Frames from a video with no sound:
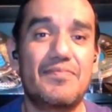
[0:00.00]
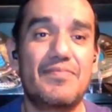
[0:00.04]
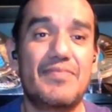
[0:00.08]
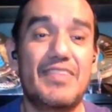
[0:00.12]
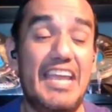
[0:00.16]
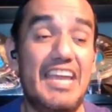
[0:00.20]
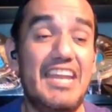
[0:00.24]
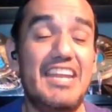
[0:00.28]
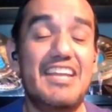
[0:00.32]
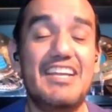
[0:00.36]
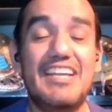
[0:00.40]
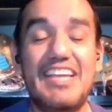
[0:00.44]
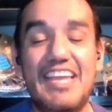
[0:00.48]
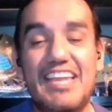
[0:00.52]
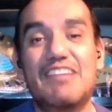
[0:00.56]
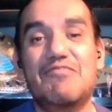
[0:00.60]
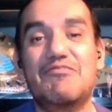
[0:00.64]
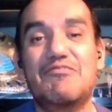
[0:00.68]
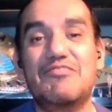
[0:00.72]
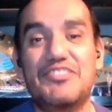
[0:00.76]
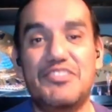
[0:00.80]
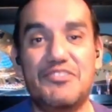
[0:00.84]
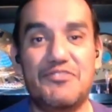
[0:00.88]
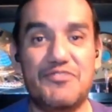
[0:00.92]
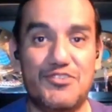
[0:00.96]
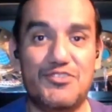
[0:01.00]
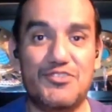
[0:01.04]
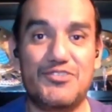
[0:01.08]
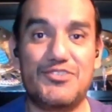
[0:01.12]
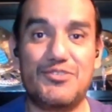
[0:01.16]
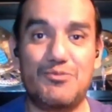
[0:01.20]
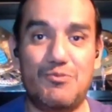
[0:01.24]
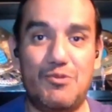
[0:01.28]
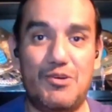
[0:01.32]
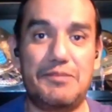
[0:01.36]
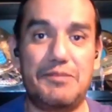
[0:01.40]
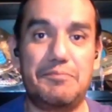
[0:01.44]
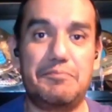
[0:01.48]
And again, it was the first
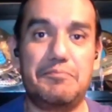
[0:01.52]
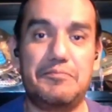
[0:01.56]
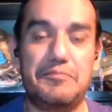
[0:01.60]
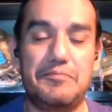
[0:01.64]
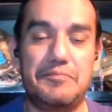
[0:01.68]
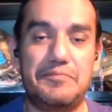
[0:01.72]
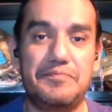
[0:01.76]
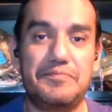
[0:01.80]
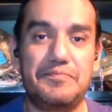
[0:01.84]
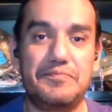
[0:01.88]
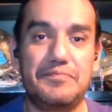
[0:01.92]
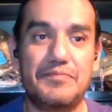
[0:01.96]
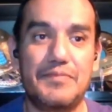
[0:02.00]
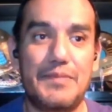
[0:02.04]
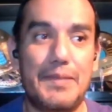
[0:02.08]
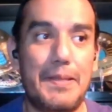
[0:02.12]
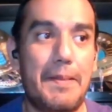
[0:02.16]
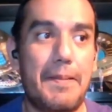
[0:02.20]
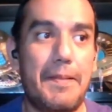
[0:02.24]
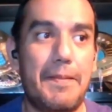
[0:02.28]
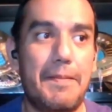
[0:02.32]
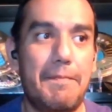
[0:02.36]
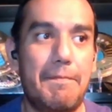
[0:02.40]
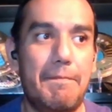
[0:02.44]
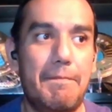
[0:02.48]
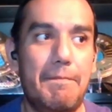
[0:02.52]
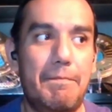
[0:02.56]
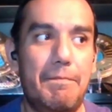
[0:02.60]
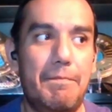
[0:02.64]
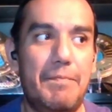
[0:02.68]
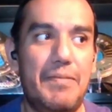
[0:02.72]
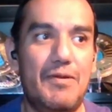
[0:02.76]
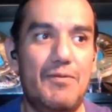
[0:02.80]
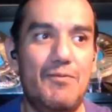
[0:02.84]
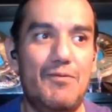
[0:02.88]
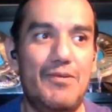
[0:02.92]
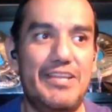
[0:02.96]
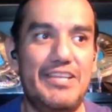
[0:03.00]
one.
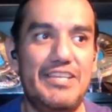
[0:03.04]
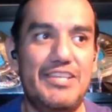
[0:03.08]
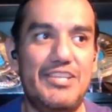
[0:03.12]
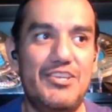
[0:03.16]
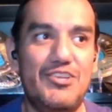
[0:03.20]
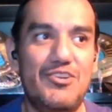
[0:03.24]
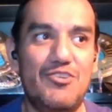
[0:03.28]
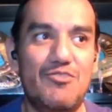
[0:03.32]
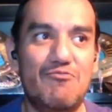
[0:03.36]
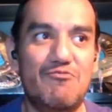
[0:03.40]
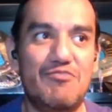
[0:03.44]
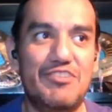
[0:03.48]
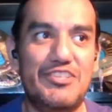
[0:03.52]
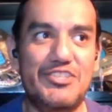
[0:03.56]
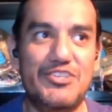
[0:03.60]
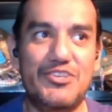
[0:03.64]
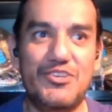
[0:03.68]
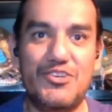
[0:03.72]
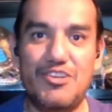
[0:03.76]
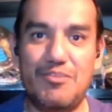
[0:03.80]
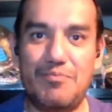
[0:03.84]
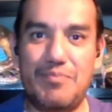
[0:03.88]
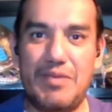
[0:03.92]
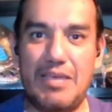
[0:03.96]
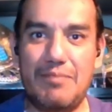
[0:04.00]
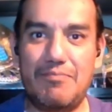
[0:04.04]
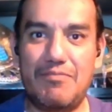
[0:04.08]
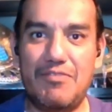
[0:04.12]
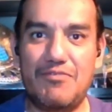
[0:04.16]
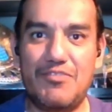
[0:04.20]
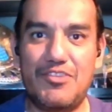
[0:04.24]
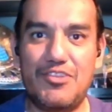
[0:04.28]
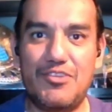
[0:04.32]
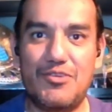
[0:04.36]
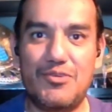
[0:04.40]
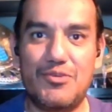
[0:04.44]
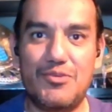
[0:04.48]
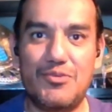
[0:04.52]
But when you don't return a
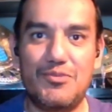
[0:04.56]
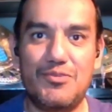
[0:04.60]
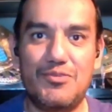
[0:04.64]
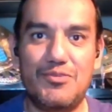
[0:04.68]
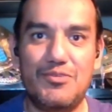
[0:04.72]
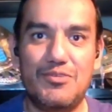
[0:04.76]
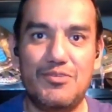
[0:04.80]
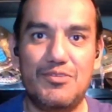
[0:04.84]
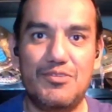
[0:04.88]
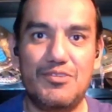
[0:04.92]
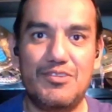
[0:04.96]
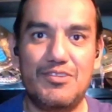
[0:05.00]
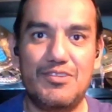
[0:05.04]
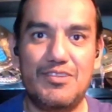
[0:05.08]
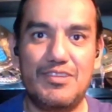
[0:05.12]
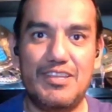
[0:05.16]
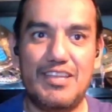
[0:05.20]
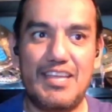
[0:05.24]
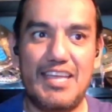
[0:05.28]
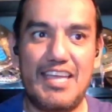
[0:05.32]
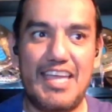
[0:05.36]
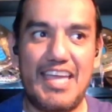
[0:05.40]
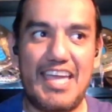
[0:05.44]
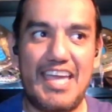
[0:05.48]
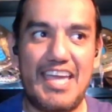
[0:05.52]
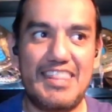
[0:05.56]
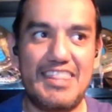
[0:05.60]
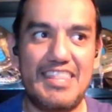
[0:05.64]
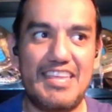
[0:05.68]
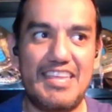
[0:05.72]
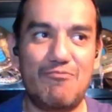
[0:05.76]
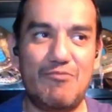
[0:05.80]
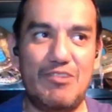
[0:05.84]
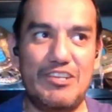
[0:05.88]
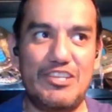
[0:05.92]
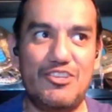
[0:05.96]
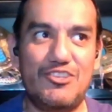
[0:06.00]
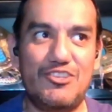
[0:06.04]
pay-per-view, and
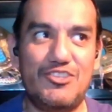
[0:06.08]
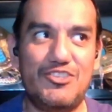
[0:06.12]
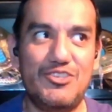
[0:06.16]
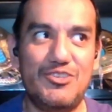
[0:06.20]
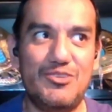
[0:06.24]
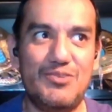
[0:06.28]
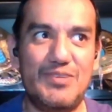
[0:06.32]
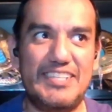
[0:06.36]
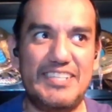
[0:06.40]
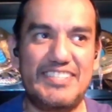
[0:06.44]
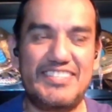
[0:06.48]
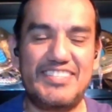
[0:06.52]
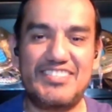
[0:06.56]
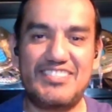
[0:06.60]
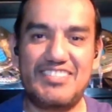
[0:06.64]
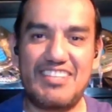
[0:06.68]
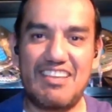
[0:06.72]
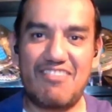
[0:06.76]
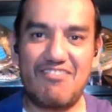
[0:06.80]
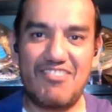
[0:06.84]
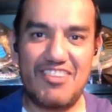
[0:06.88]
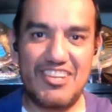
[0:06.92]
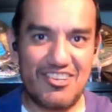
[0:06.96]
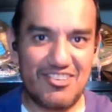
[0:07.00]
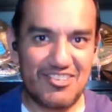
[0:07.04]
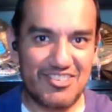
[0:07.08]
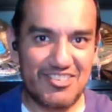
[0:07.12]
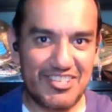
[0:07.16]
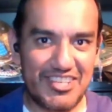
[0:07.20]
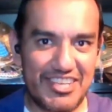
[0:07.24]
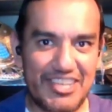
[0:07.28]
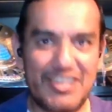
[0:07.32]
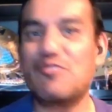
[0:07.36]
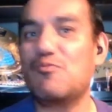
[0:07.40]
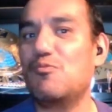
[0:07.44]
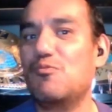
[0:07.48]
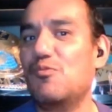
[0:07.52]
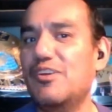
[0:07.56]
then when you do, it's 7 years
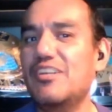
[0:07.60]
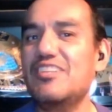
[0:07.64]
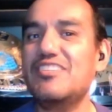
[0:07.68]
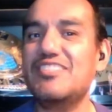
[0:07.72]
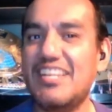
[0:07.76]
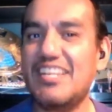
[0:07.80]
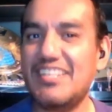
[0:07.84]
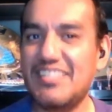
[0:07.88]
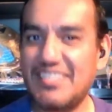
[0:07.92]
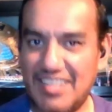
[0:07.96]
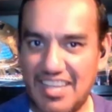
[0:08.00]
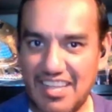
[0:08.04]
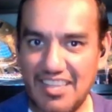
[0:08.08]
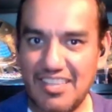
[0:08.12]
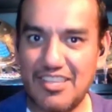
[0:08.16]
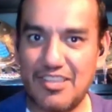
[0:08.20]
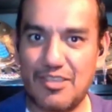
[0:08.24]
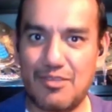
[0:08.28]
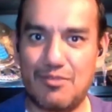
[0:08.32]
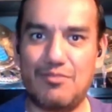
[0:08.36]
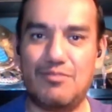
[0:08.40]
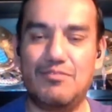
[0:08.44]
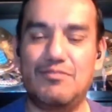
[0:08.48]
later, what does that tell you?